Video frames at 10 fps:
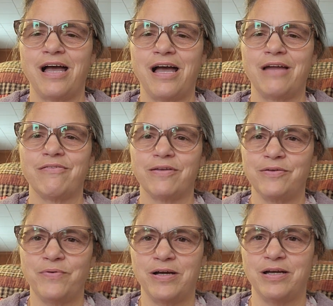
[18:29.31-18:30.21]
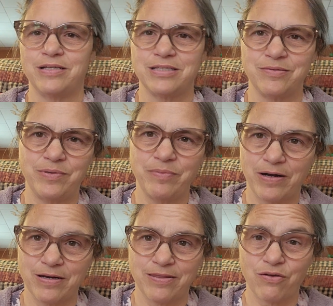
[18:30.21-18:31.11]
I really want to be
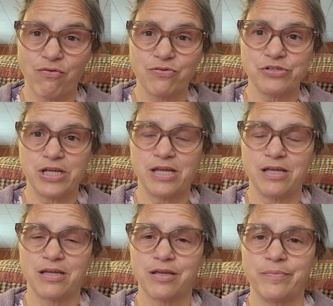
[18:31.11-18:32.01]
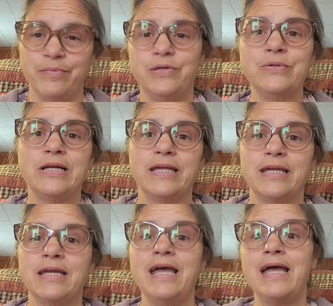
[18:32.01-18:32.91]
part of the crochet community,